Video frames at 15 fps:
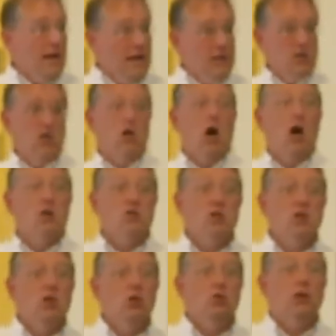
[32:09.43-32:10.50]
Is it causing
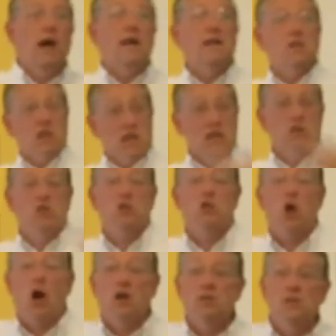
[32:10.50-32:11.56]
colitis? Is
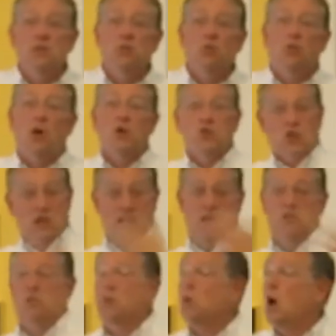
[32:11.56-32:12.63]
it causing regression?
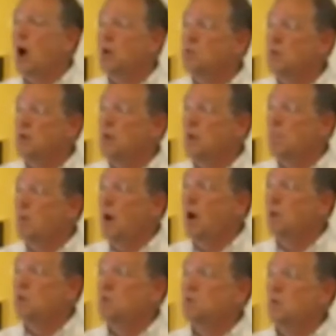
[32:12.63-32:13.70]
Is it causing
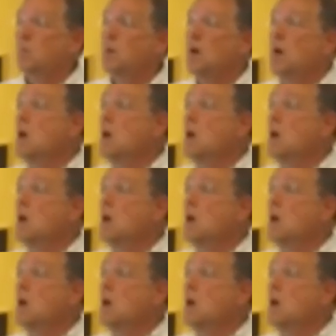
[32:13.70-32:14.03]
autism?